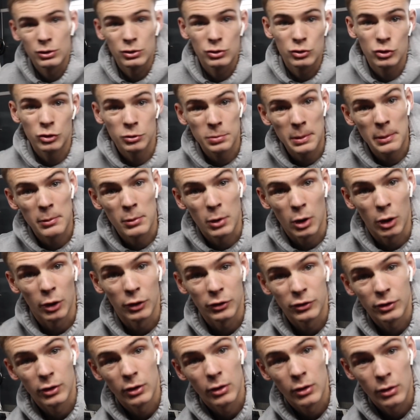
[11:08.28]
Just remember,
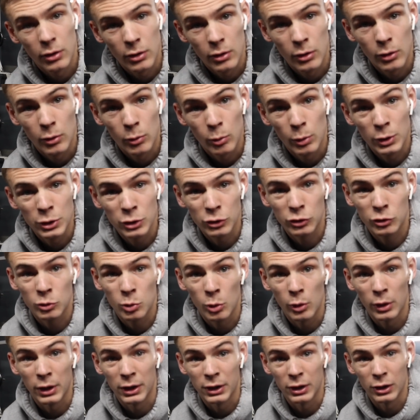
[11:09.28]
guys, when you're
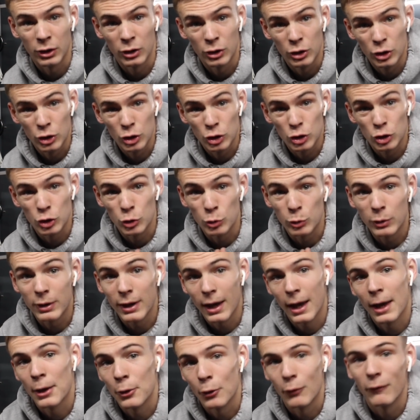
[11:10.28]
squatting, you
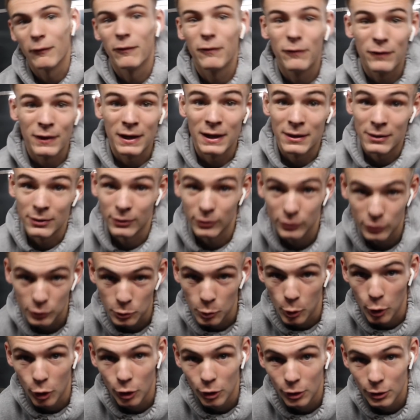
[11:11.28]
cannot fear the
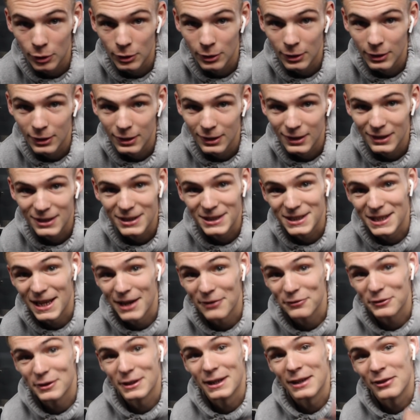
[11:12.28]
squat. You
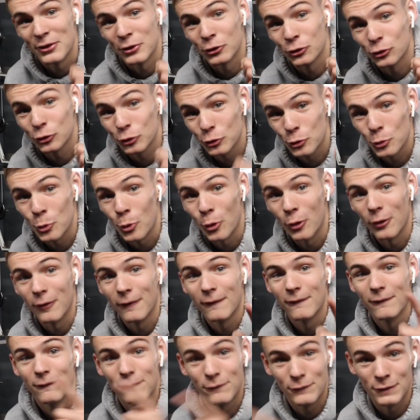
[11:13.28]
have to let the
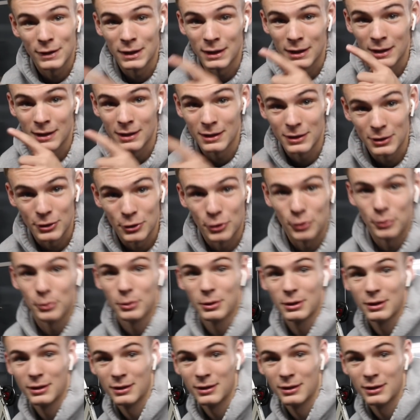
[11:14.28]
squat fear you.